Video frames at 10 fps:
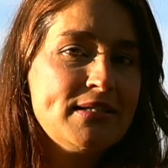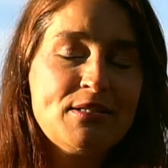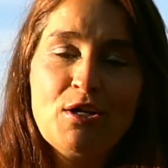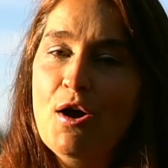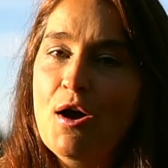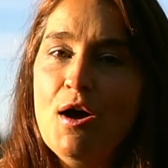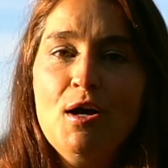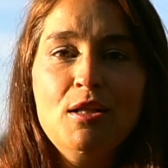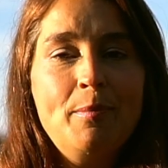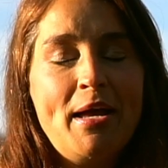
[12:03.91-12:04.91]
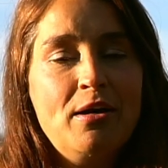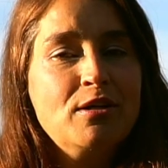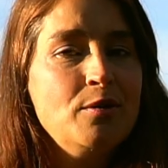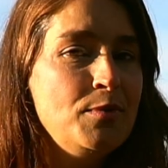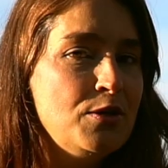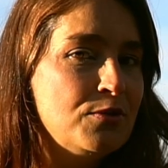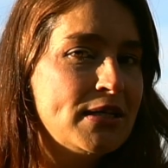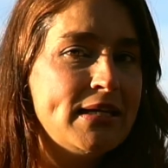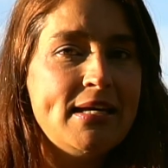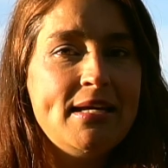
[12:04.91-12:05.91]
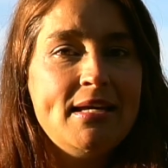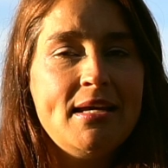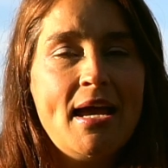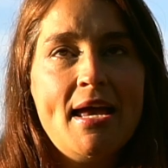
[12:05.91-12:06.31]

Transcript: it's all about community